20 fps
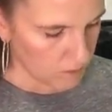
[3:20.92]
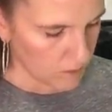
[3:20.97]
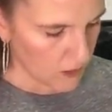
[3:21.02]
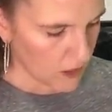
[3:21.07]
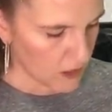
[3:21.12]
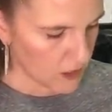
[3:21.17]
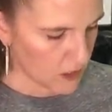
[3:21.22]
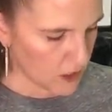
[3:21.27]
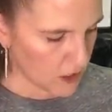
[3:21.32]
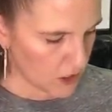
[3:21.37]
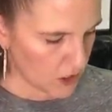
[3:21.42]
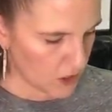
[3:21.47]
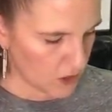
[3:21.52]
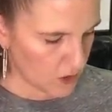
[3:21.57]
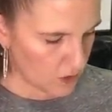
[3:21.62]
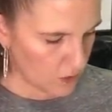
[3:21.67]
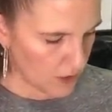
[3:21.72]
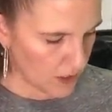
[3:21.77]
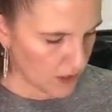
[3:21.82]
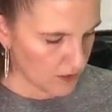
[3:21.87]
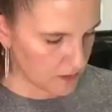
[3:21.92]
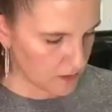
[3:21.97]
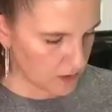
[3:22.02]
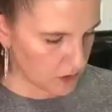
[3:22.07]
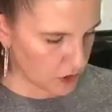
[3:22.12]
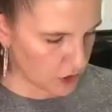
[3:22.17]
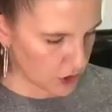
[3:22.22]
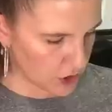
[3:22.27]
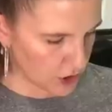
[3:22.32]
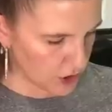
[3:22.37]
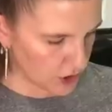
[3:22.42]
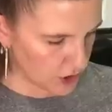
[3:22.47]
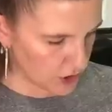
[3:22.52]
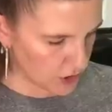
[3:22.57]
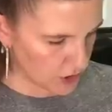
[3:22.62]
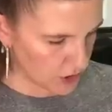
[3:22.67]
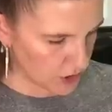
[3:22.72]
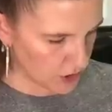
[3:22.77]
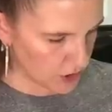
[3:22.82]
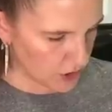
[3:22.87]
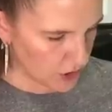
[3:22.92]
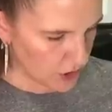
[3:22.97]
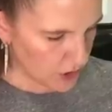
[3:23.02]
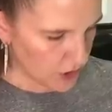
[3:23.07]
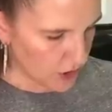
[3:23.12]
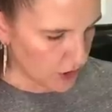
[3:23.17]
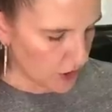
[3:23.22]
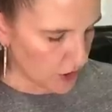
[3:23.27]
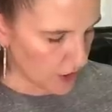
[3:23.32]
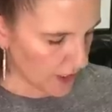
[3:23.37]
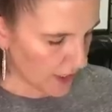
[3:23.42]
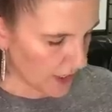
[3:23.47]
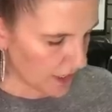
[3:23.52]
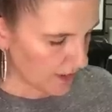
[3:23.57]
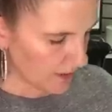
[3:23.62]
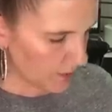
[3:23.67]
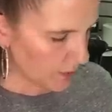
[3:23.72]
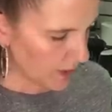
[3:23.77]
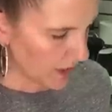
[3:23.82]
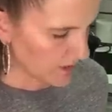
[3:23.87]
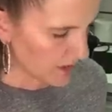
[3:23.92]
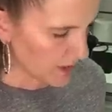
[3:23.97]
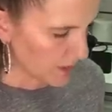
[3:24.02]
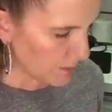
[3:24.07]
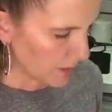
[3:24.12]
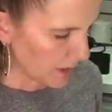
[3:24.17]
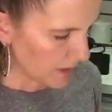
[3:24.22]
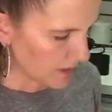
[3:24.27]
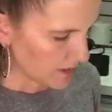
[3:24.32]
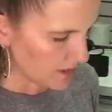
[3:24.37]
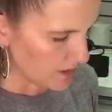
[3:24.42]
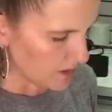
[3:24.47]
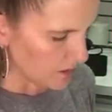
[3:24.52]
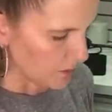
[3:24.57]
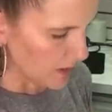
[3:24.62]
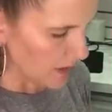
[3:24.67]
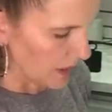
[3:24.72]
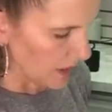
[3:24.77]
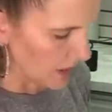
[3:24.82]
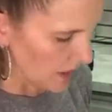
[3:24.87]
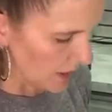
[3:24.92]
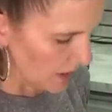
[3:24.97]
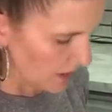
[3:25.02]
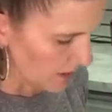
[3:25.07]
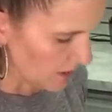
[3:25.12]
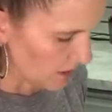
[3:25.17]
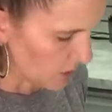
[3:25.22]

Hundo, hunge. Okay, and then we have some boxes we need.